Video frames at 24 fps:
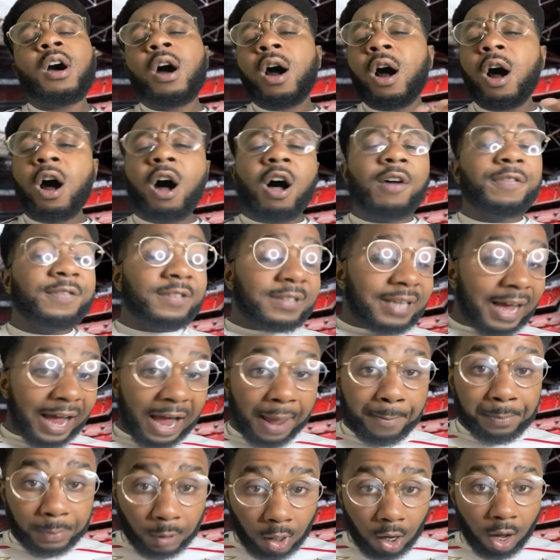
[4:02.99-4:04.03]

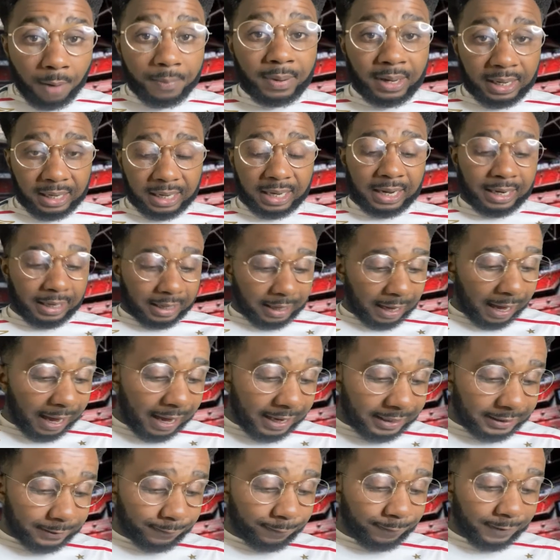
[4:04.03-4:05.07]
Half-time coming in,
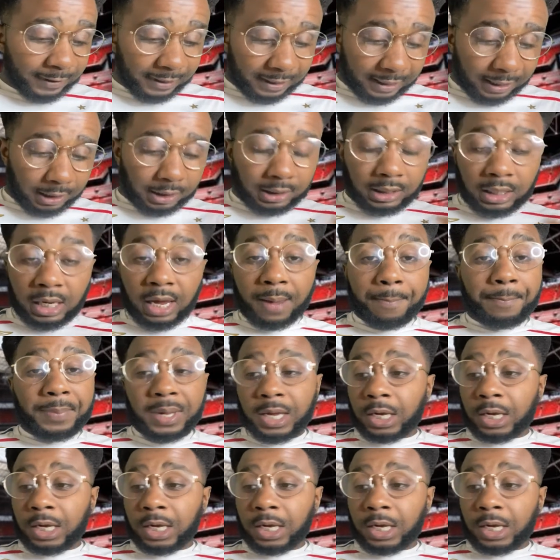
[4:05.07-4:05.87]
guys, thinking, yep,